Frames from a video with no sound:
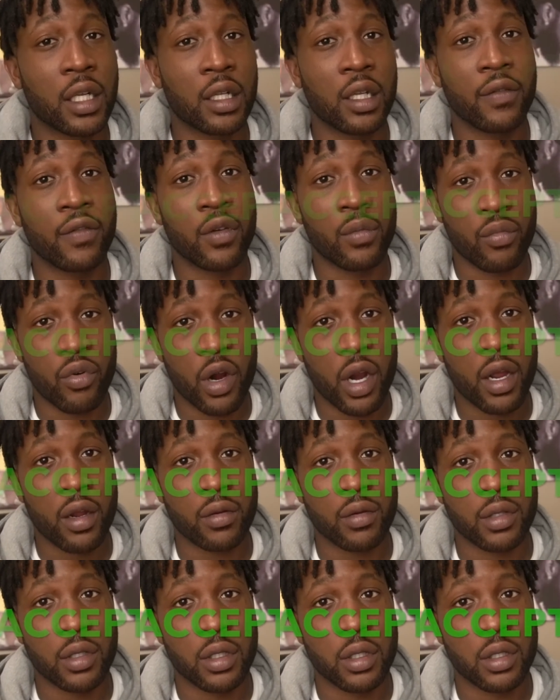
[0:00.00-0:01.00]
Cleveland
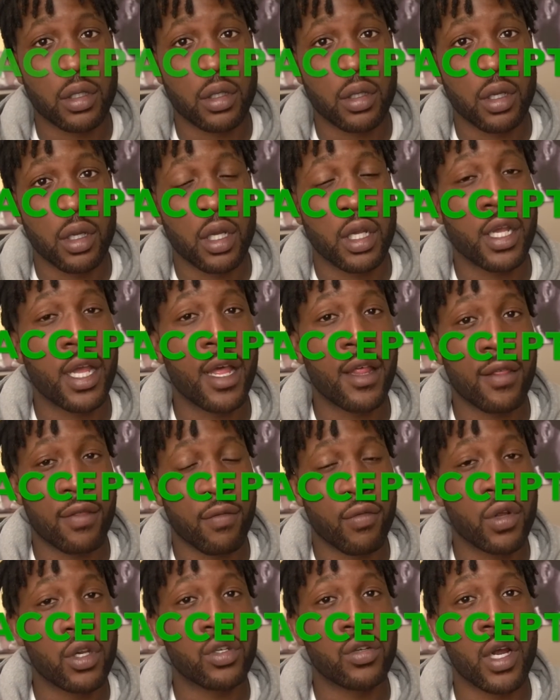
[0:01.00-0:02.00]
Browns. He had
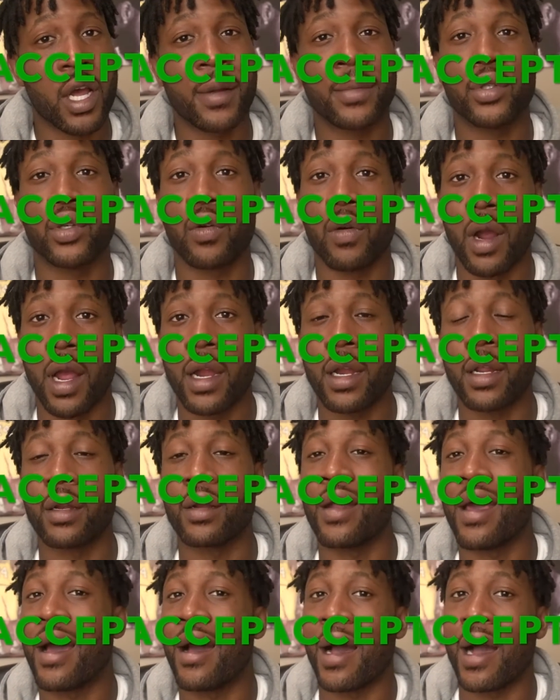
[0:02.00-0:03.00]
3 drops. Granted,
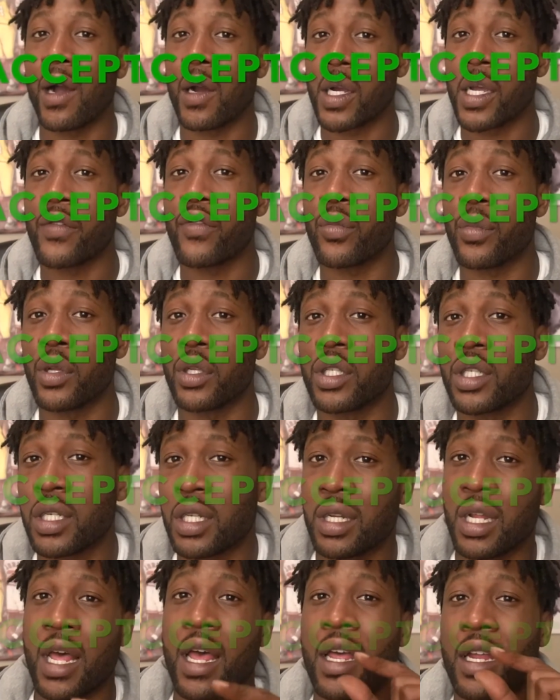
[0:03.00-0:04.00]
now, I'll give him a
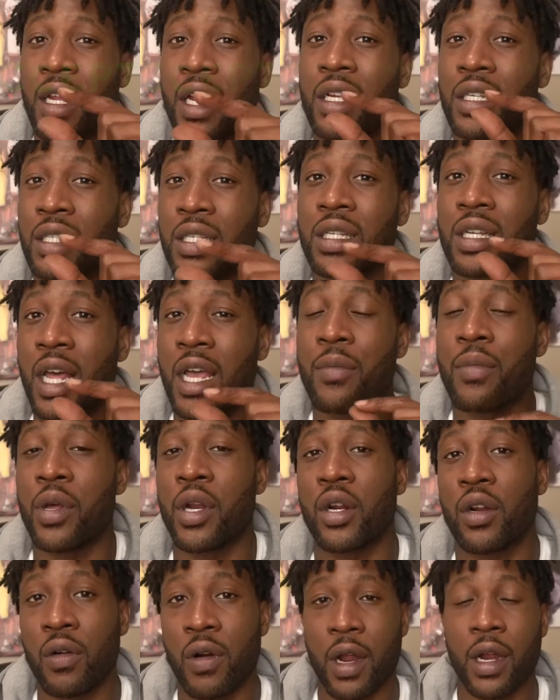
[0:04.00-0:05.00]
slight bit
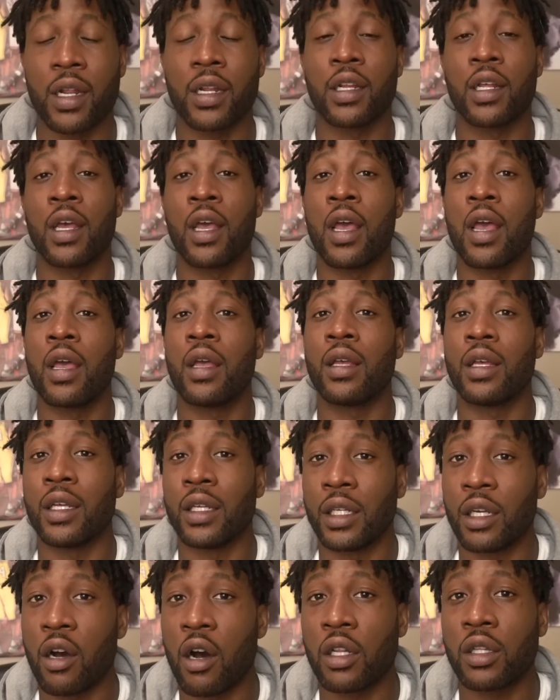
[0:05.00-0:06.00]
of credit.
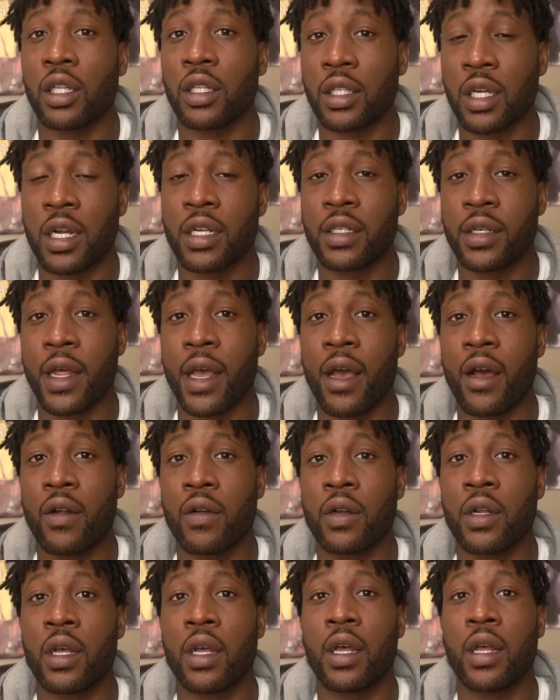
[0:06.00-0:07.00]
He caught the
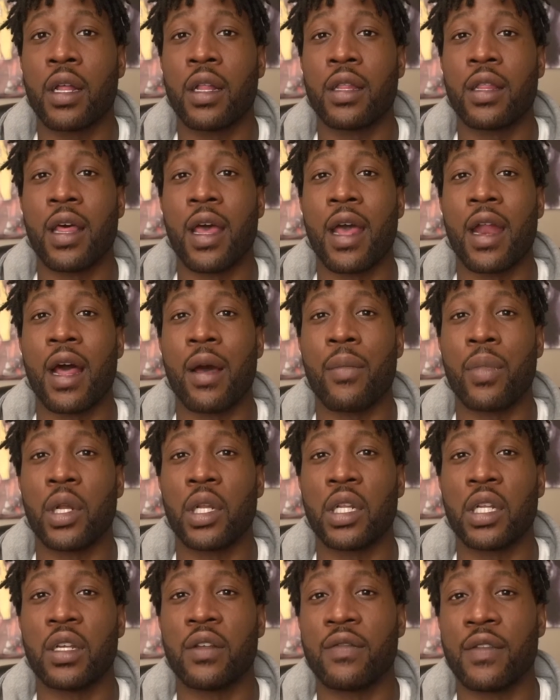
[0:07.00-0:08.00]
touchdown that I
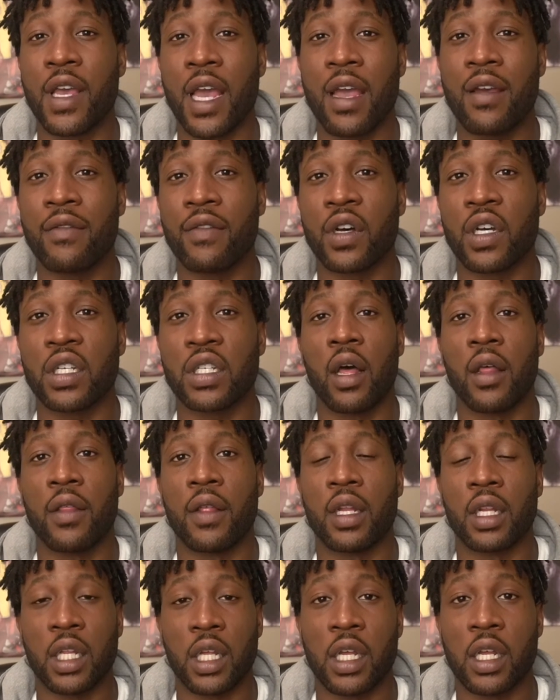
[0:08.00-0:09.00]
believe gave us
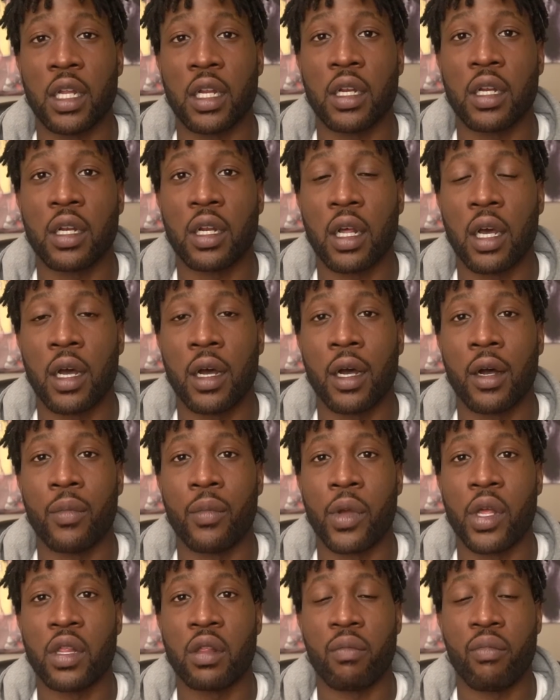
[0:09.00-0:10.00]
the lead
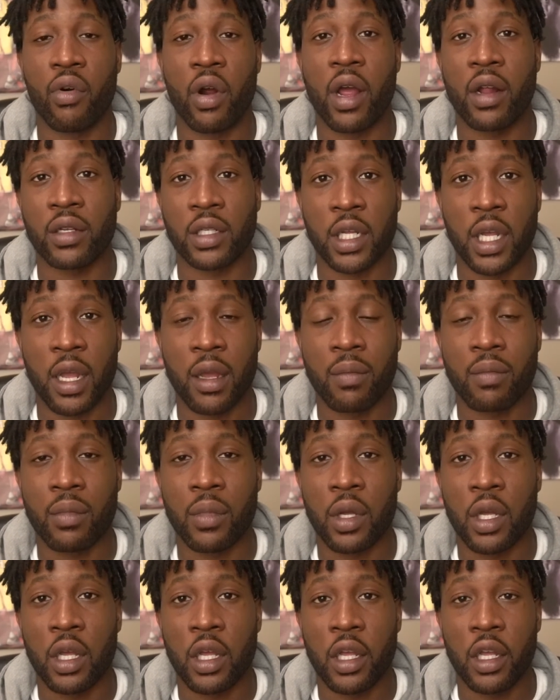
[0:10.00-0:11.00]
in the Browns game.
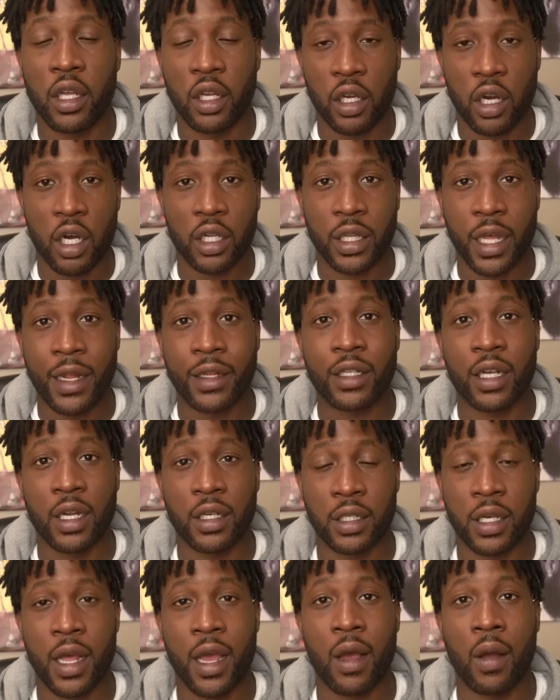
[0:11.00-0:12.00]
He caught that
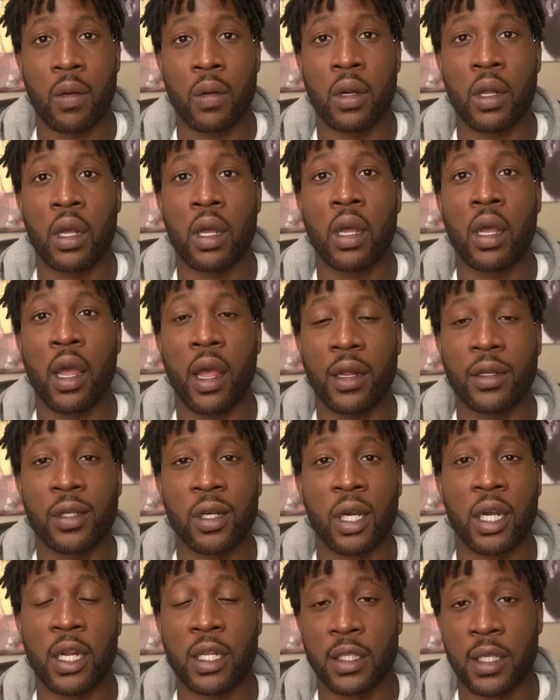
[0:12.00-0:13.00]
touchdown and
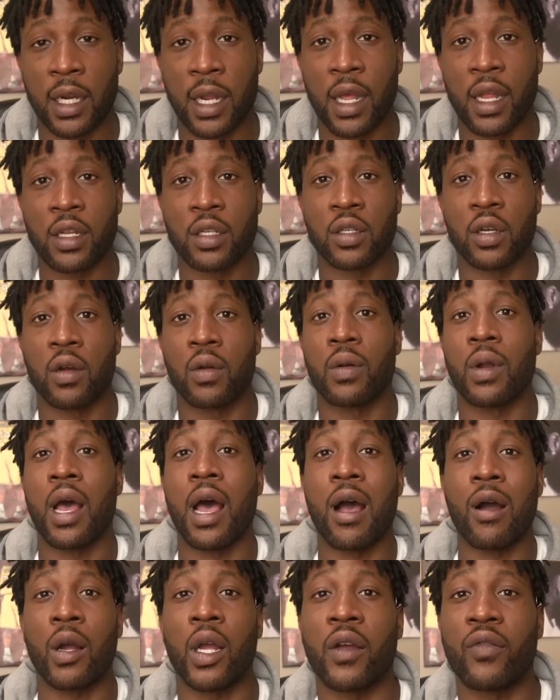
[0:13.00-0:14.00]
took it into the end zone.
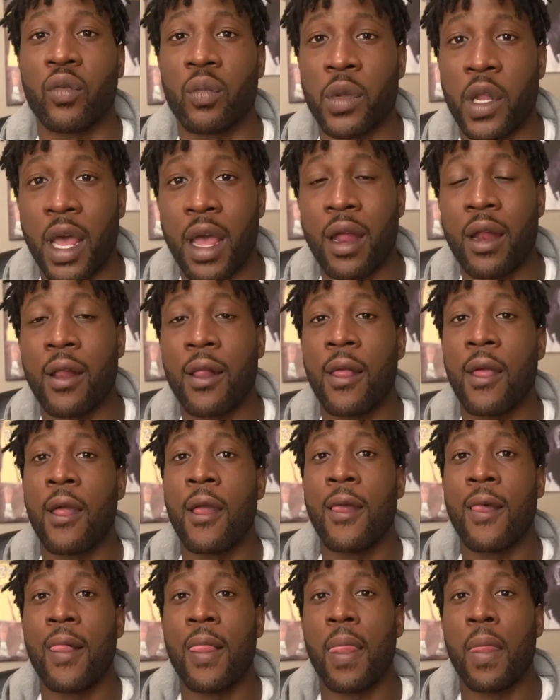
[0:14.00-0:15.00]
I'll give him that.
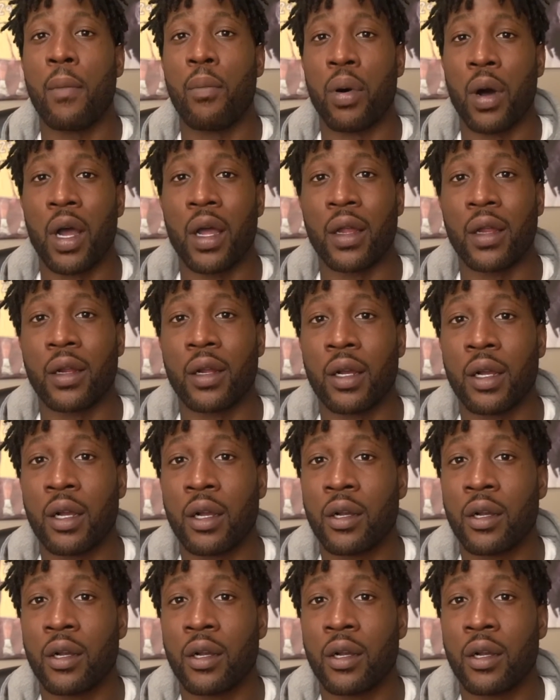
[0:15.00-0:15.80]
But